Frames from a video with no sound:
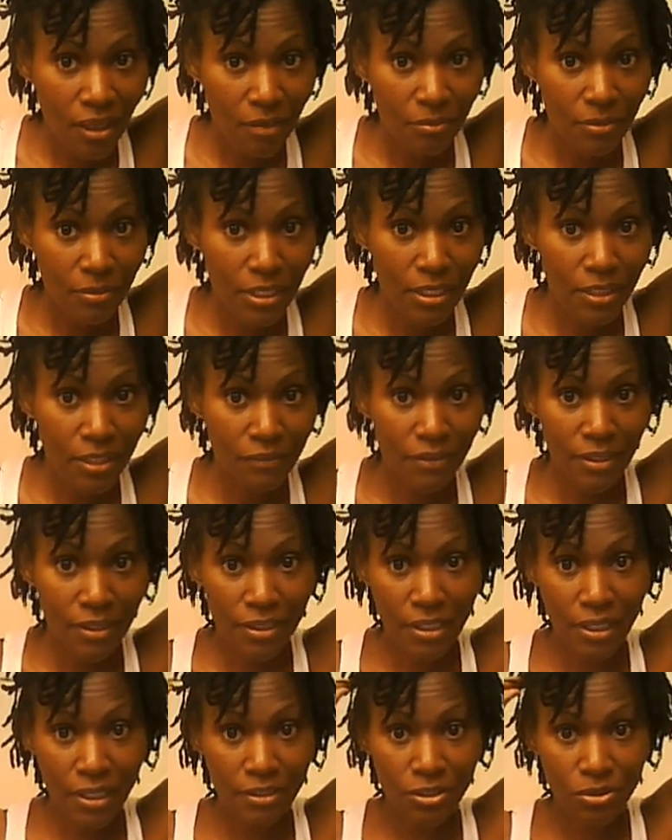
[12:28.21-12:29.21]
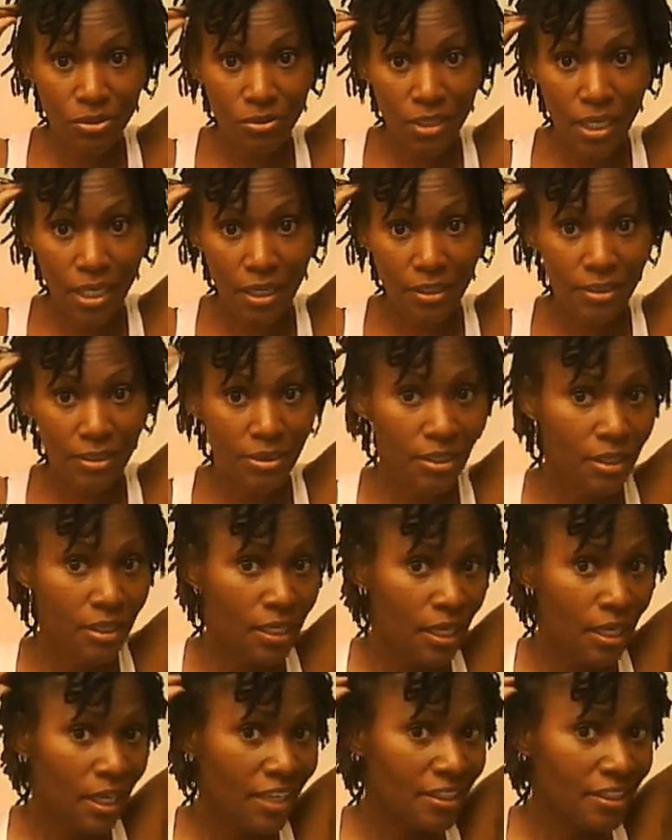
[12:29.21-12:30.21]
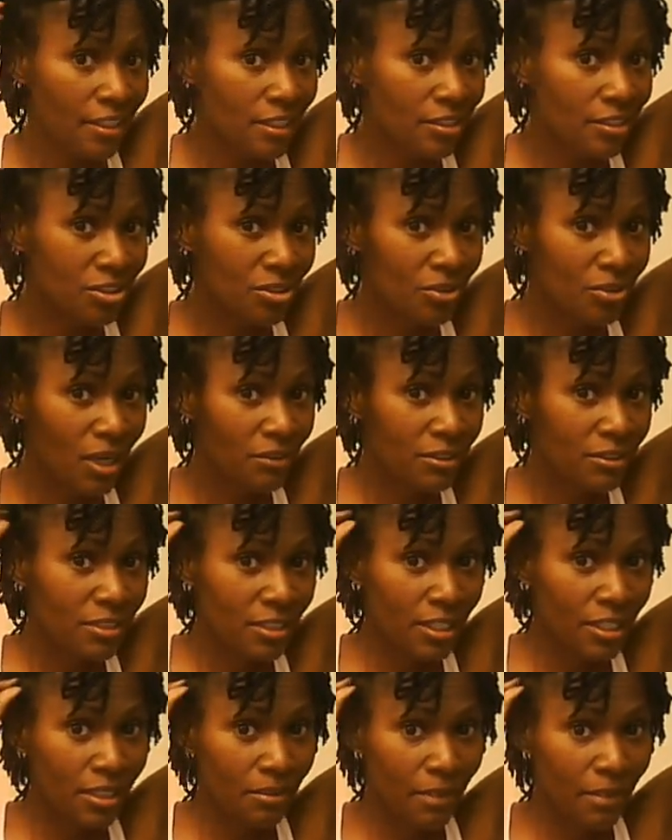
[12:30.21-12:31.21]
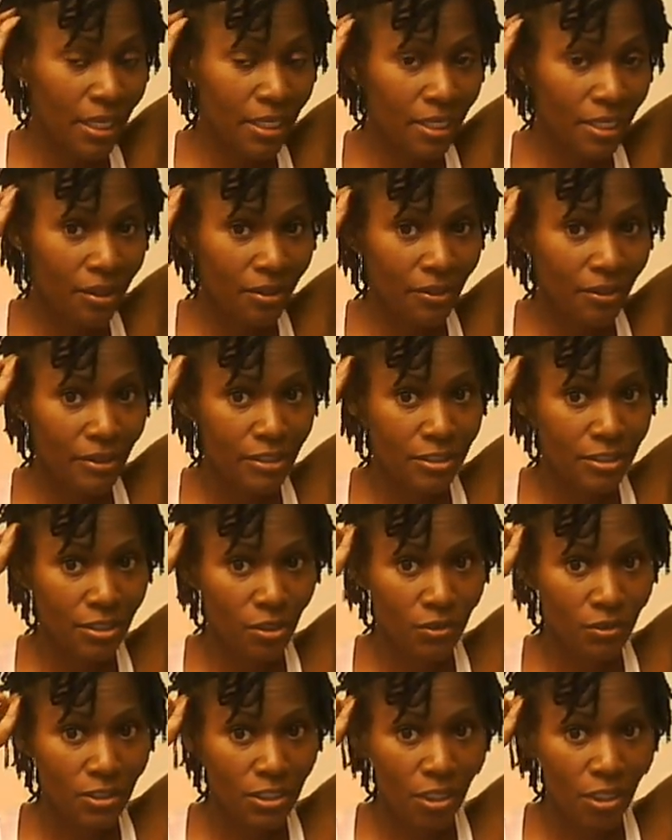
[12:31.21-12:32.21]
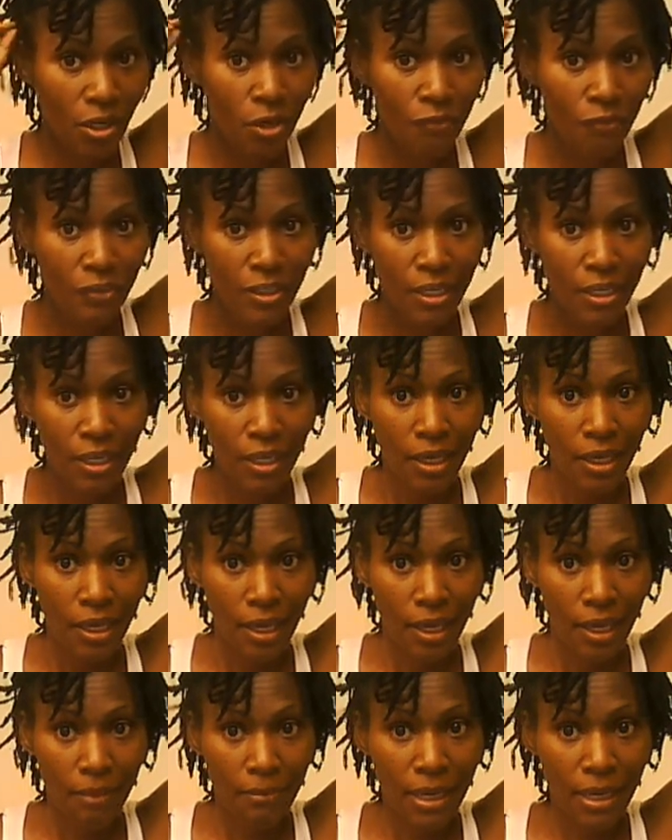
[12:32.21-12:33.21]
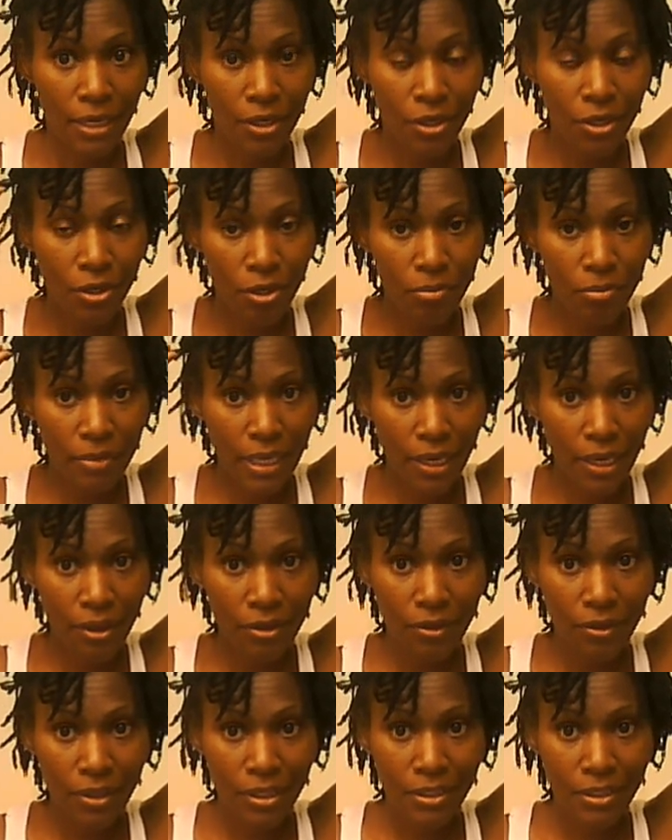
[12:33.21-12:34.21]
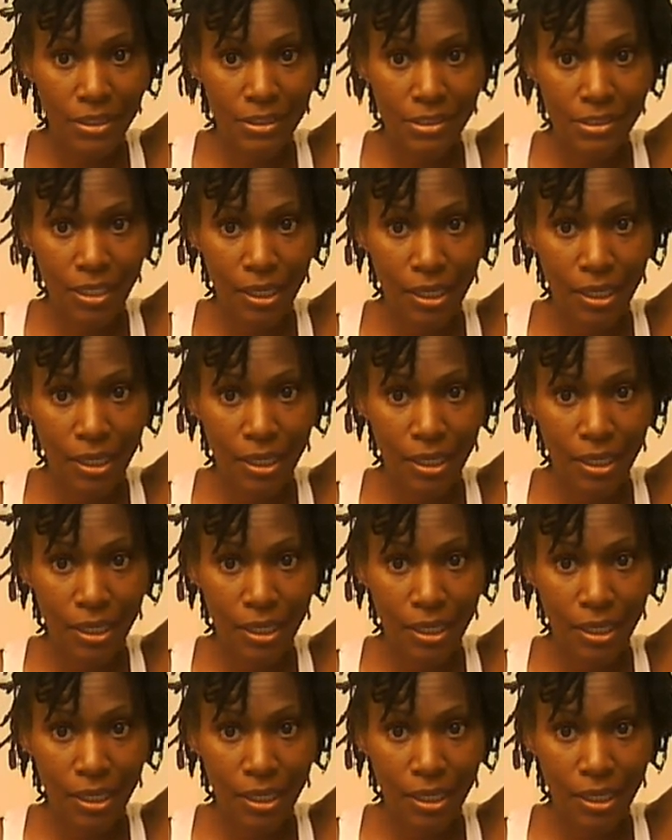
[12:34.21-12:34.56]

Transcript: Believe it or not, 2 locks. And then too, I was thinking my hair is so soft, and my curl pattern is